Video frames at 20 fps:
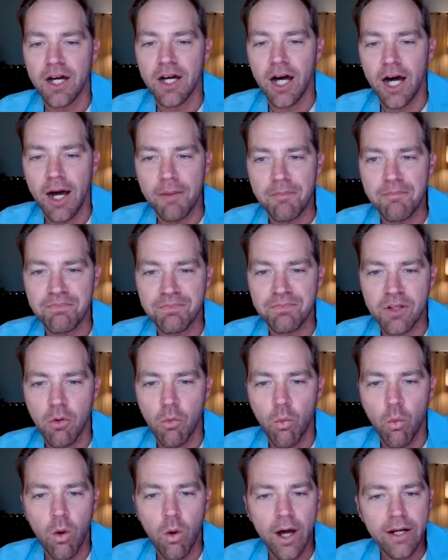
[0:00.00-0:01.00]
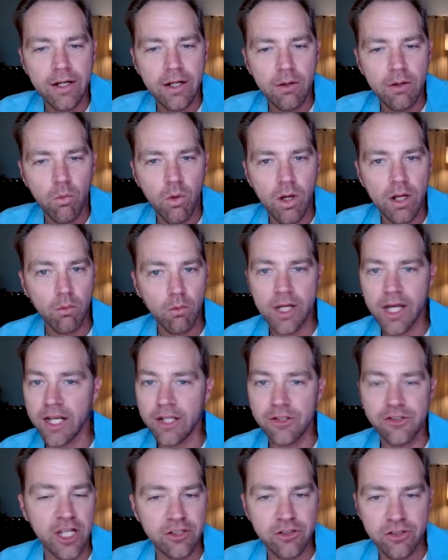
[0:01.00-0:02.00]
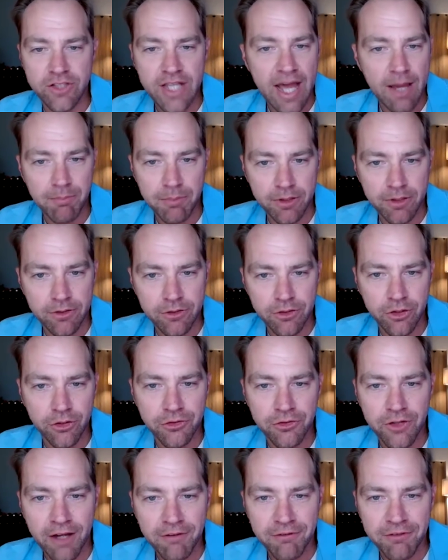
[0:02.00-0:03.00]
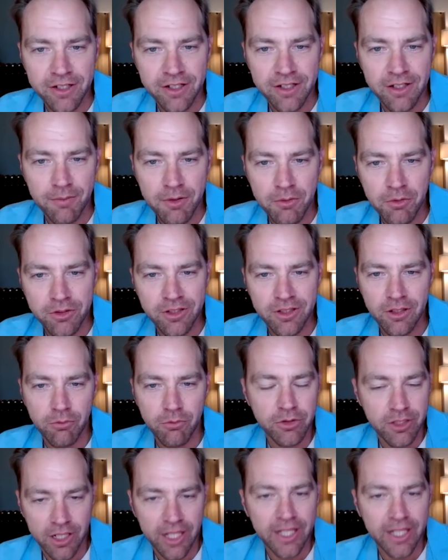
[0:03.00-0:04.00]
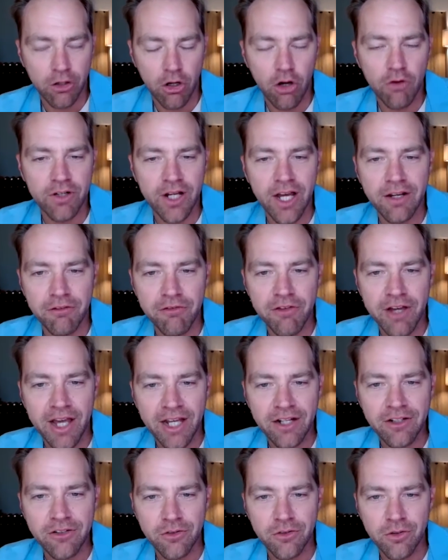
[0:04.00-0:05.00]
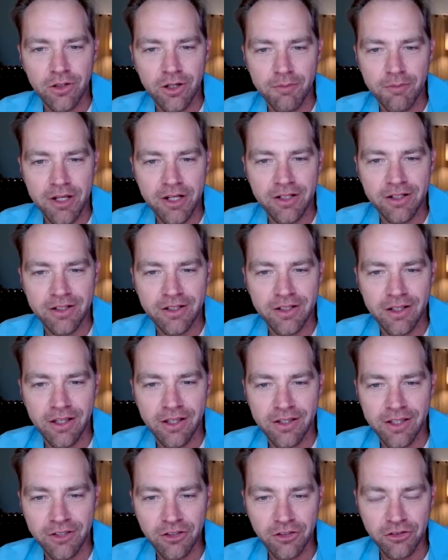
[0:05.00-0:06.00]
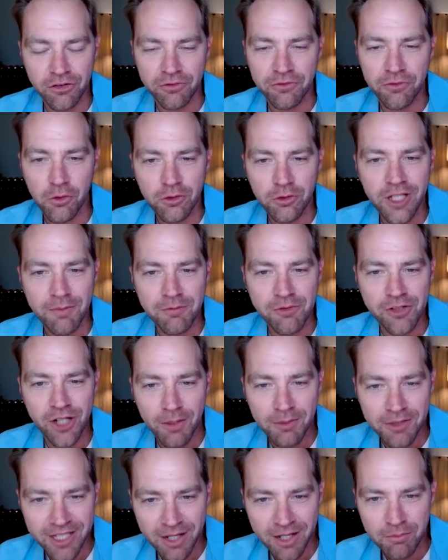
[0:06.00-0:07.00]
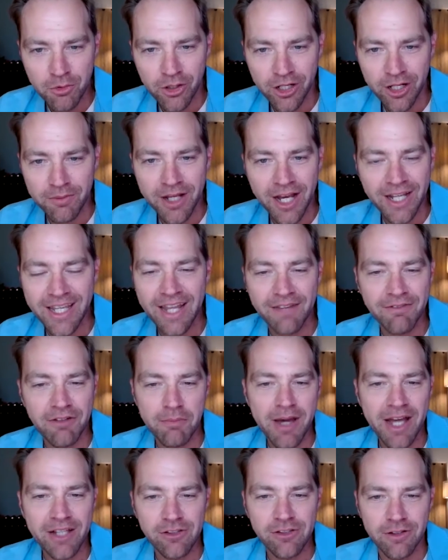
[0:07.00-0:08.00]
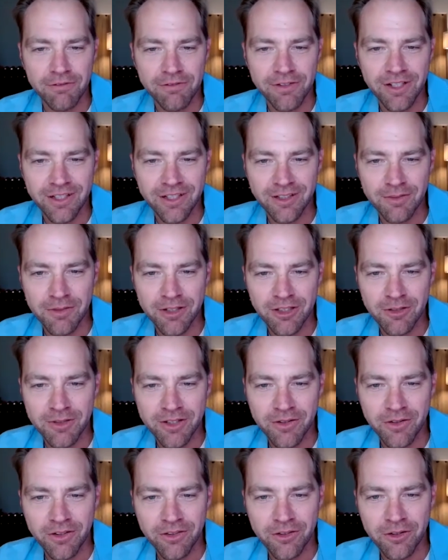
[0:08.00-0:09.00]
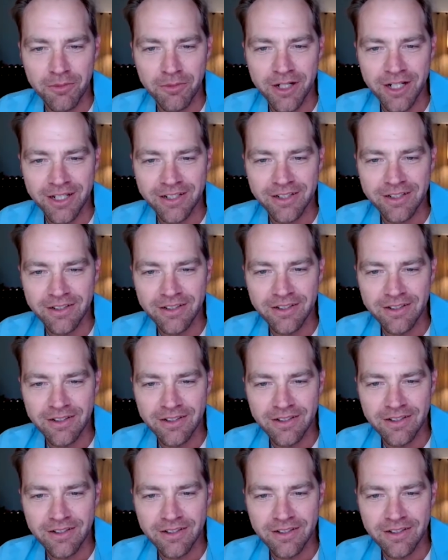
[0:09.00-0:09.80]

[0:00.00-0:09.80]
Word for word: Um, what what what kind of changes happened to your traffic? I mean, was it was it like an overnight effect, or I mean, this is your full time job at that point. I mean, I can't even imagine the feelings that must have been going through your mind.